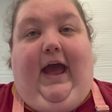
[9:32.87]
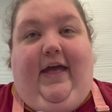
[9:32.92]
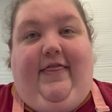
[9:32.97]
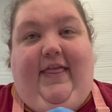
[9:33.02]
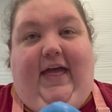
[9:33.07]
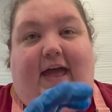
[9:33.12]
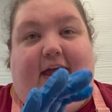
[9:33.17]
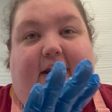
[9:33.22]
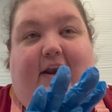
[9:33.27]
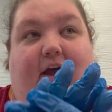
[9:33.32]

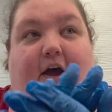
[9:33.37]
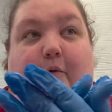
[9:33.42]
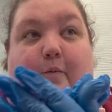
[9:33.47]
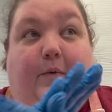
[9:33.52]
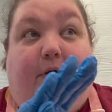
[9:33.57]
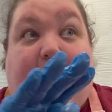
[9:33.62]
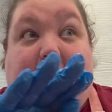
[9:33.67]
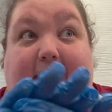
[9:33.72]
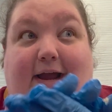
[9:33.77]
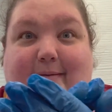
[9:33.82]
And then
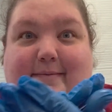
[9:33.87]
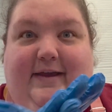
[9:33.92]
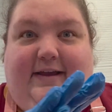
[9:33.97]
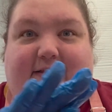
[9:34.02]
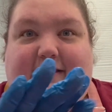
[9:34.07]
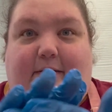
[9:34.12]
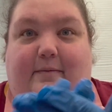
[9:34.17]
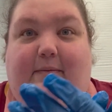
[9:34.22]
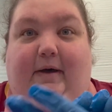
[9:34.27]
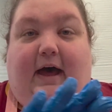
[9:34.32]
when I
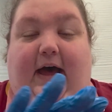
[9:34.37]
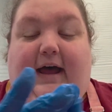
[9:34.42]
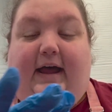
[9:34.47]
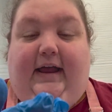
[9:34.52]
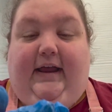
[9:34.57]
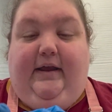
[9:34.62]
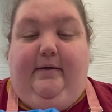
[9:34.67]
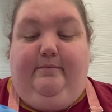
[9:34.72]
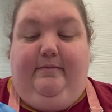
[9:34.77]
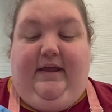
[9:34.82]
make them,
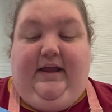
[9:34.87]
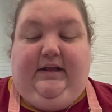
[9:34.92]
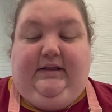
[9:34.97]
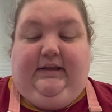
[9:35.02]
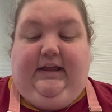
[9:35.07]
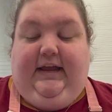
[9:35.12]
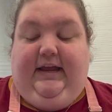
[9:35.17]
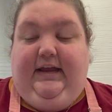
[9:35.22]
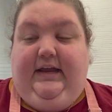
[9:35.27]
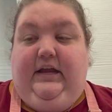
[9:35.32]
I make
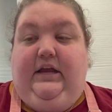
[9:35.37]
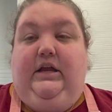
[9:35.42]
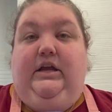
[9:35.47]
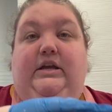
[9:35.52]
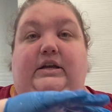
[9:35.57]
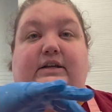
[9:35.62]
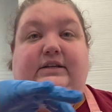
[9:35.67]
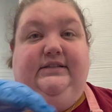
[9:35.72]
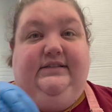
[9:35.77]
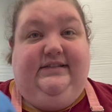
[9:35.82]
like
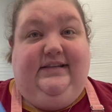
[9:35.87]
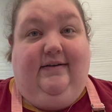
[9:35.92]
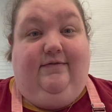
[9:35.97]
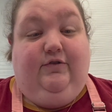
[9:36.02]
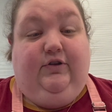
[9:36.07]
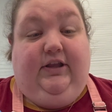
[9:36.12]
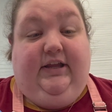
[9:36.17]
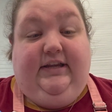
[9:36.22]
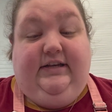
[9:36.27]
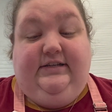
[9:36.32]

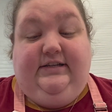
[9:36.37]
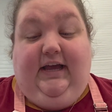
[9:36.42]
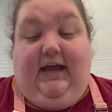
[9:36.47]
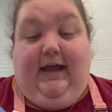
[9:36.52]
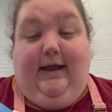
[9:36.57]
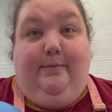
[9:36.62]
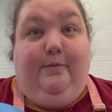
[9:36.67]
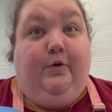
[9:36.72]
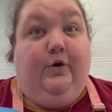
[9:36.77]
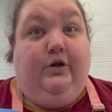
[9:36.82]
several at a
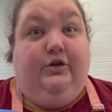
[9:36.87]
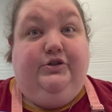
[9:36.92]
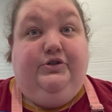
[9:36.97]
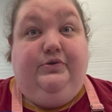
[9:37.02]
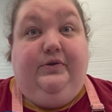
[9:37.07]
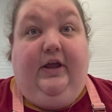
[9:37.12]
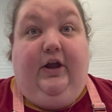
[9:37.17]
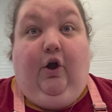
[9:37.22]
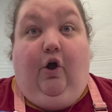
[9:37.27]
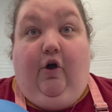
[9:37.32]
time where I'll
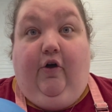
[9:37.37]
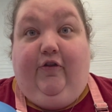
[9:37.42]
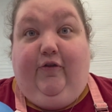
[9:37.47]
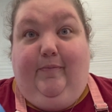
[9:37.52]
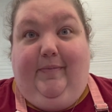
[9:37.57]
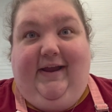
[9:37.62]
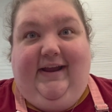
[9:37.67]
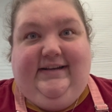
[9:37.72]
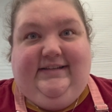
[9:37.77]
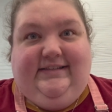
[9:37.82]
do like all
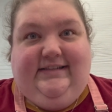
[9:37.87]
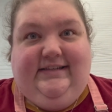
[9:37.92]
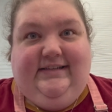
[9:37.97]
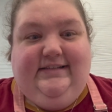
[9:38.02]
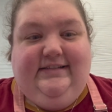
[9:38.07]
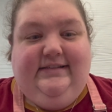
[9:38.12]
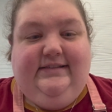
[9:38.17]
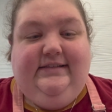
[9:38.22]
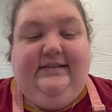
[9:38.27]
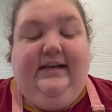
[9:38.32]
the
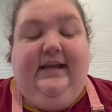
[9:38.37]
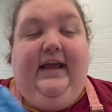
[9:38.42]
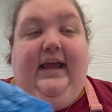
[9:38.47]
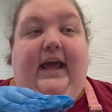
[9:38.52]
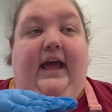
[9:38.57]
bases.